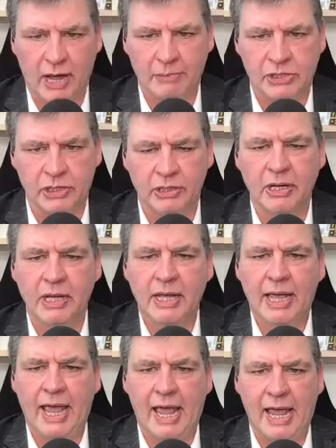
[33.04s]
option
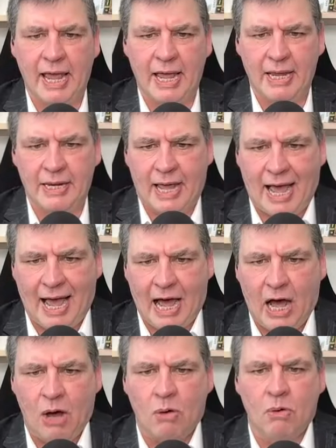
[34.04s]
and
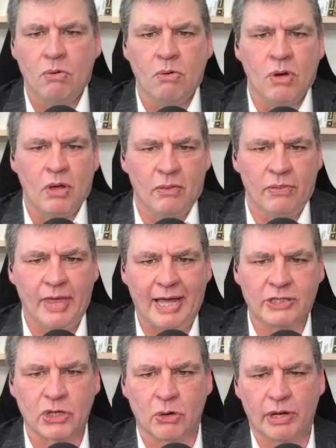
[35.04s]
how
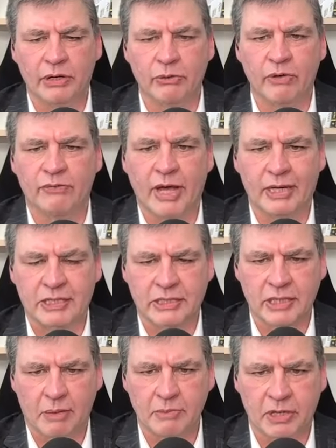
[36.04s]
that's going to affect
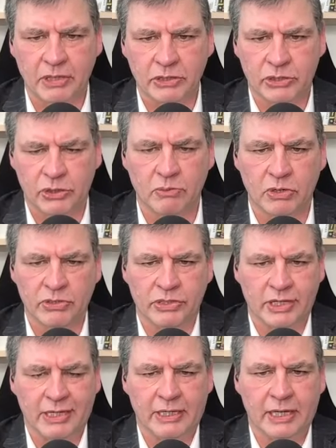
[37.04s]
some consumers
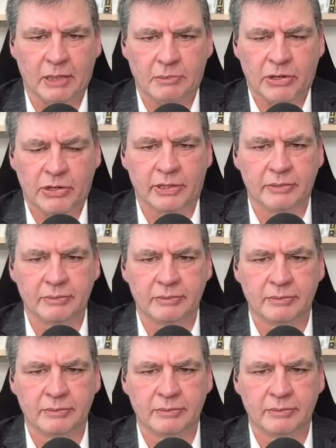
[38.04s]
in Alberta.